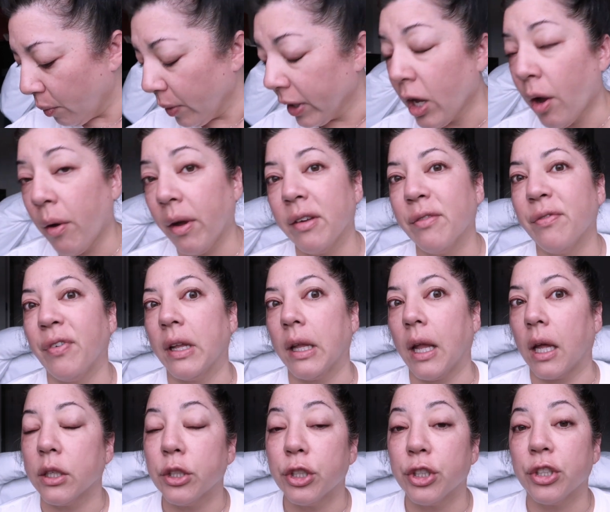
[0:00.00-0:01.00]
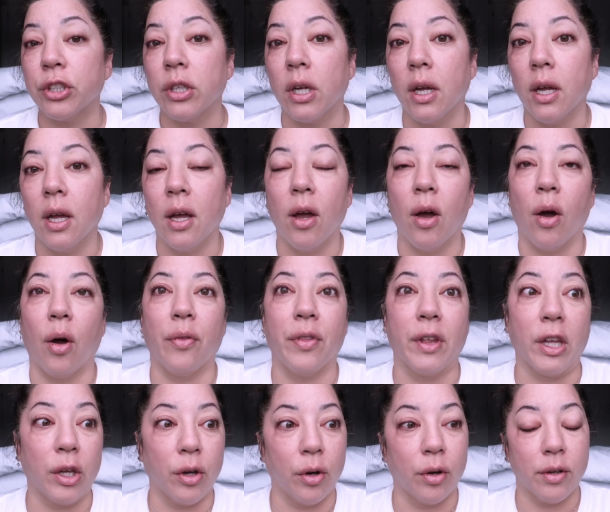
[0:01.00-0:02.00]
We're going for lunch on
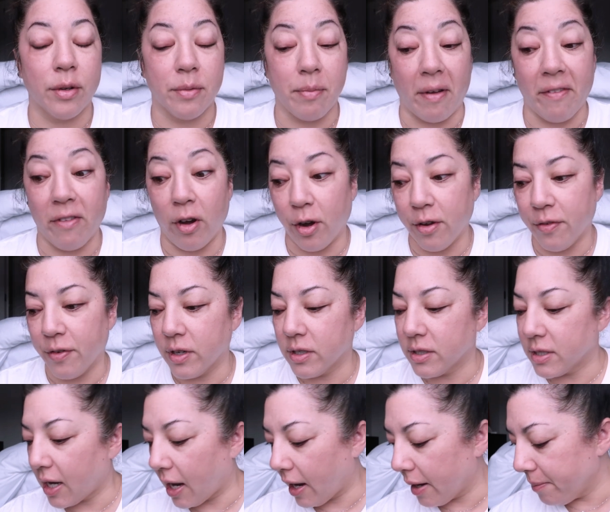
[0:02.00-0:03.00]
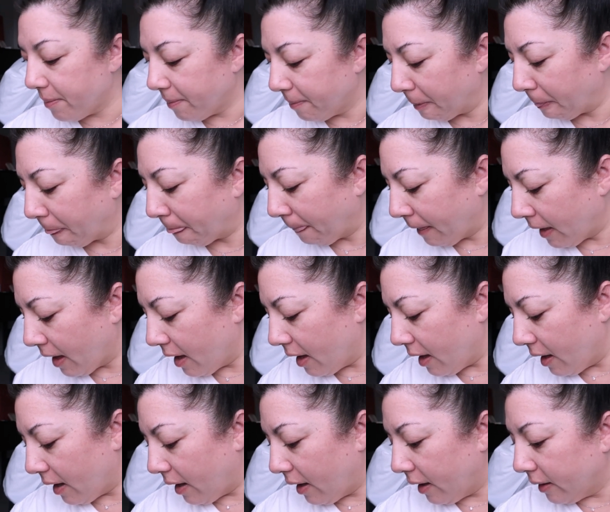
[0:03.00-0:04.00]
the yacht, my very first time.
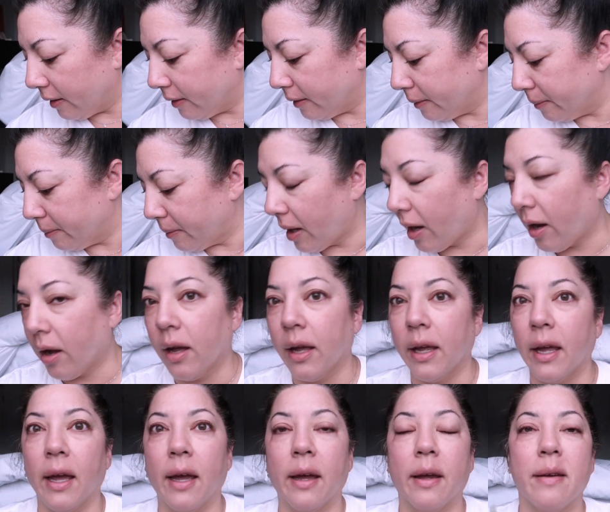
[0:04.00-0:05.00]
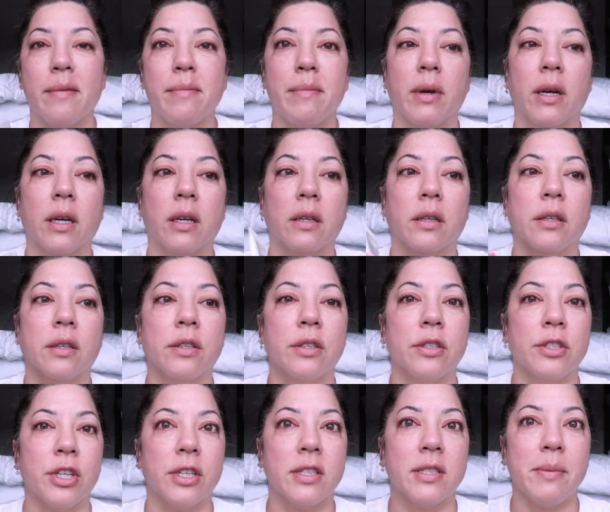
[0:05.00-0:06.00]
Um, I am
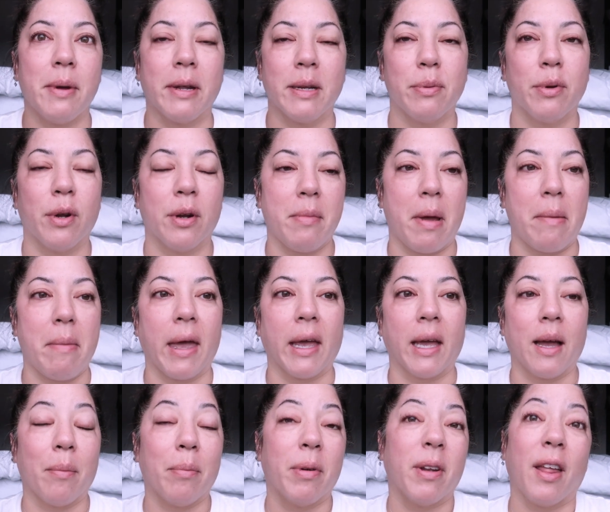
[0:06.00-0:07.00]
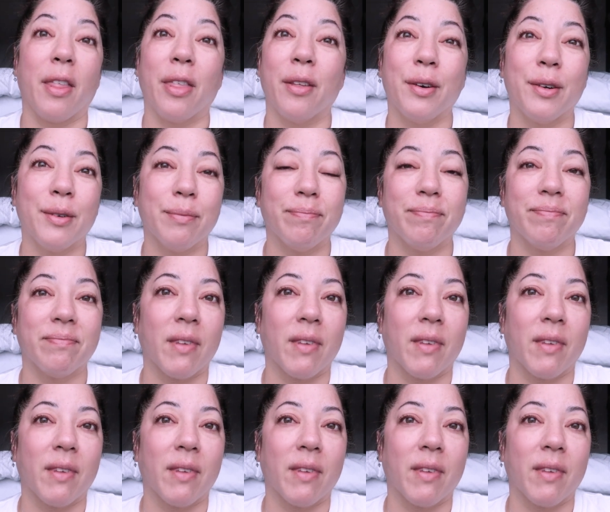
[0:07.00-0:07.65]
just about to put on my makeup, and I thought